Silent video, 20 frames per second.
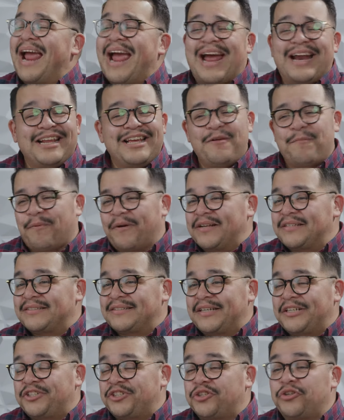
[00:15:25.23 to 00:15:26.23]
At Heat Press
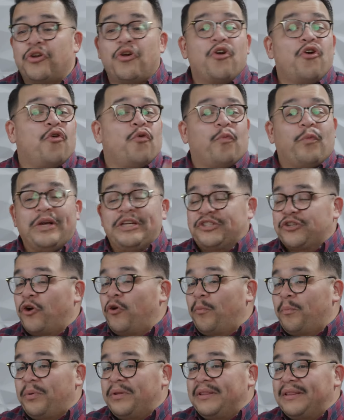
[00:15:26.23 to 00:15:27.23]
Nation, we
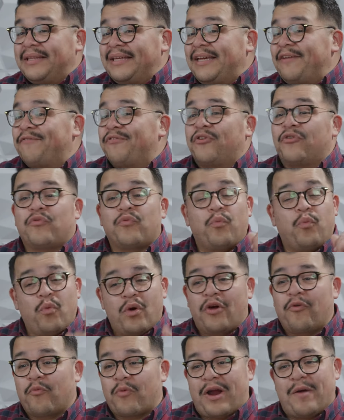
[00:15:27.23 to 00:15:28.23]
don't believe there's
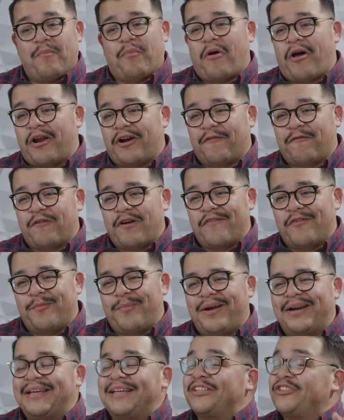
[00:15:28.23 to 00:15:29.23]
one right product for
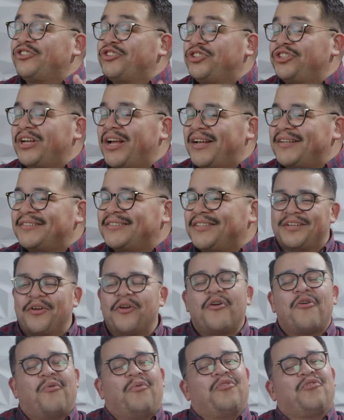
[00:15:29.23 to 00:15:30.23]
everybody, just
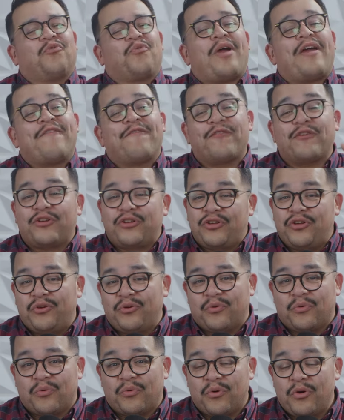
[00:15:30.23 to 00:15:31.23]
what's right for
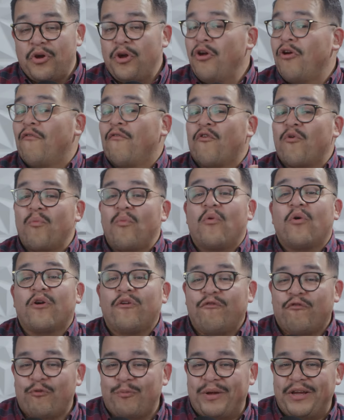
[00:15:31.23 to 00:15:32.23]
you. For more
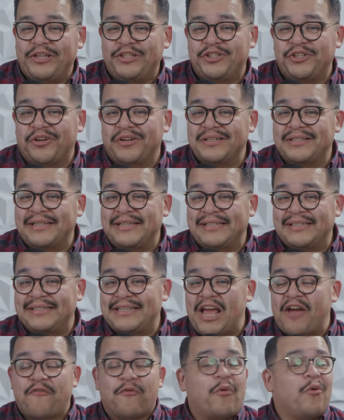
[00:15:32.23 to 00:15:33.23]
information on
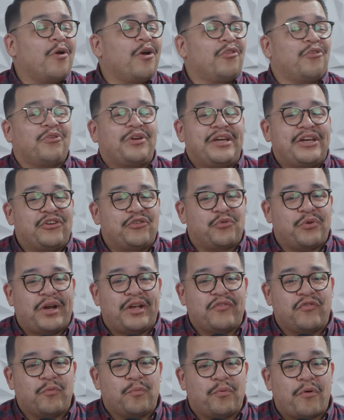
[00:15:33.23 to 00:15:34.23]
DTF or other heat
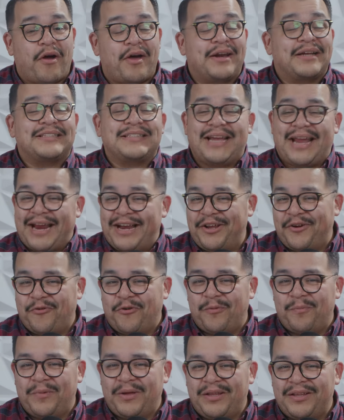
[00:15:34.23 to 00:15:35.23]
transfer products and
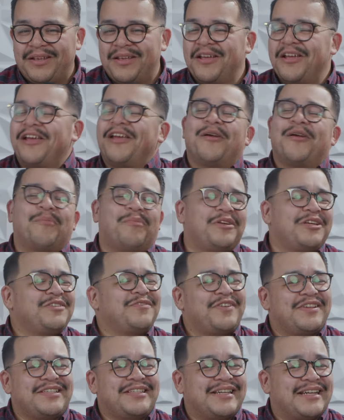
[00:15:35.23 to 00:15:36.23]
equipment, please
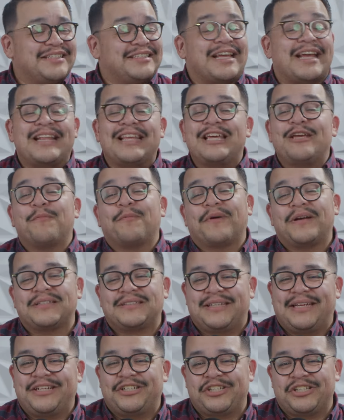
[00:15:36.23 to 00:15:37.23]
visit us at
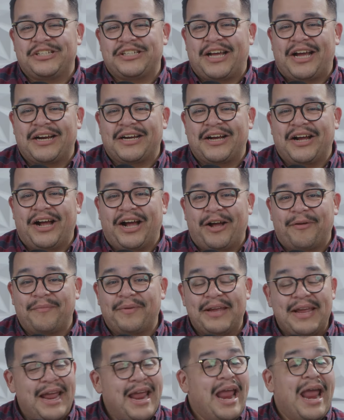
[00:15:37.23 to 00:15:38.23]
heatpressnation.com.
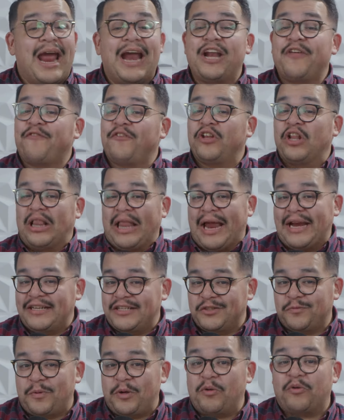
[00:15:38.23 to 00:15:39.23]
And if you'd like
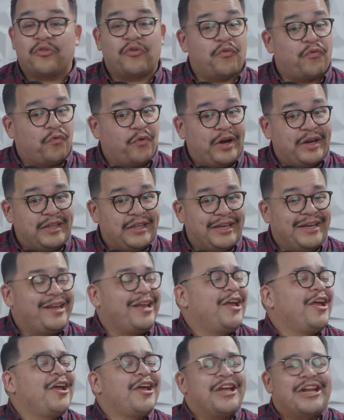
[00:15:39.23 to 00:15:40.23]
to speak with a
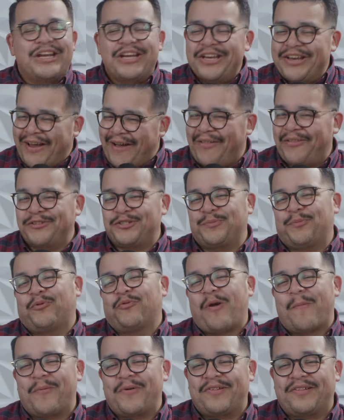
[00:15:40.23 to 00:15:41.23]
friendly,
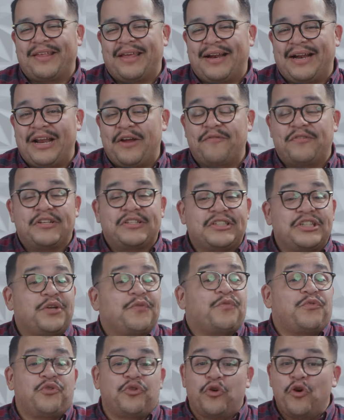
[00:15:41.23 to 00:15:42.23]
knowledgeable representative to see
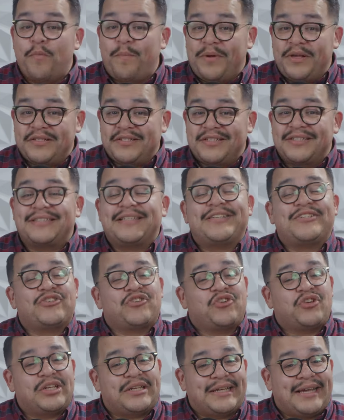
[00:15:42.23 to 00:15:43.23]
if your business is
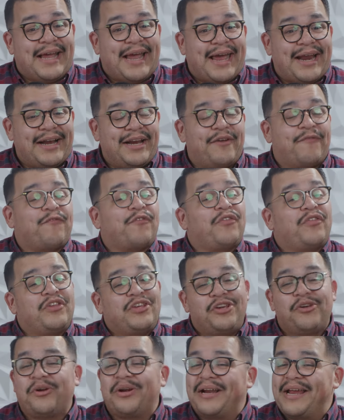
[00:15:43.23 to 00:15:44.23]
a good candidate for the
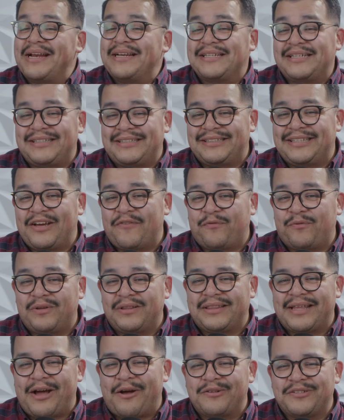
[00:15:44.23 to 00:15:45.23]
Uninet DTF
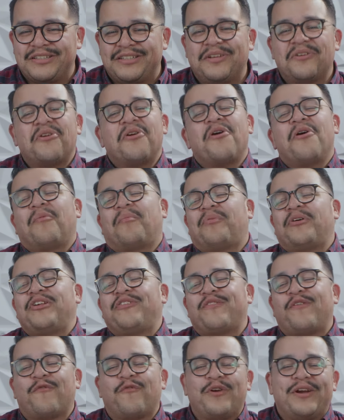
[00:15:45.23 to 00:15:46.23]
1000,
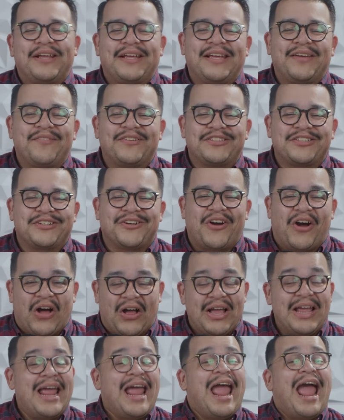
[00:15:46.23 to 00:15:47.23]
please feel free to give us a
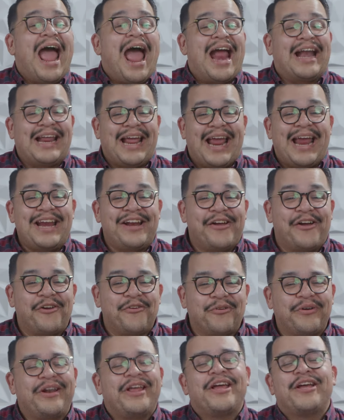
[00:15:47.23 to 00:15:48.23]
call at
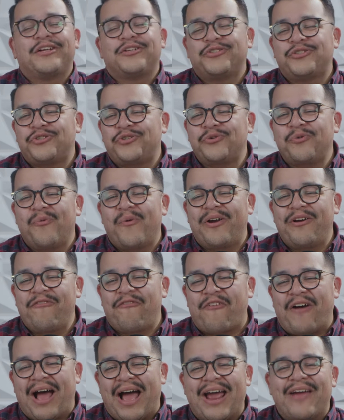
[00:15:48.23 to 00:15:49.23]

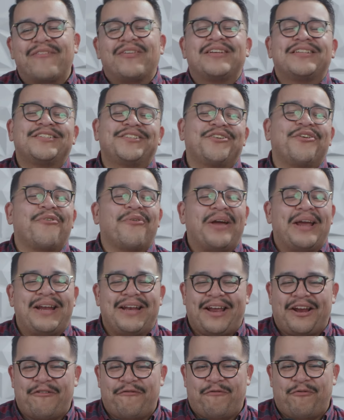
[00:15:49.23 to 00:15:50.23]

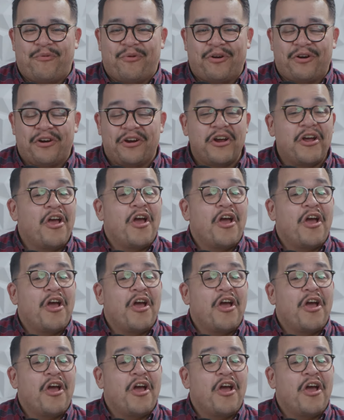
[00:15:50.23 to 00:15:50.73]
800-215-0894.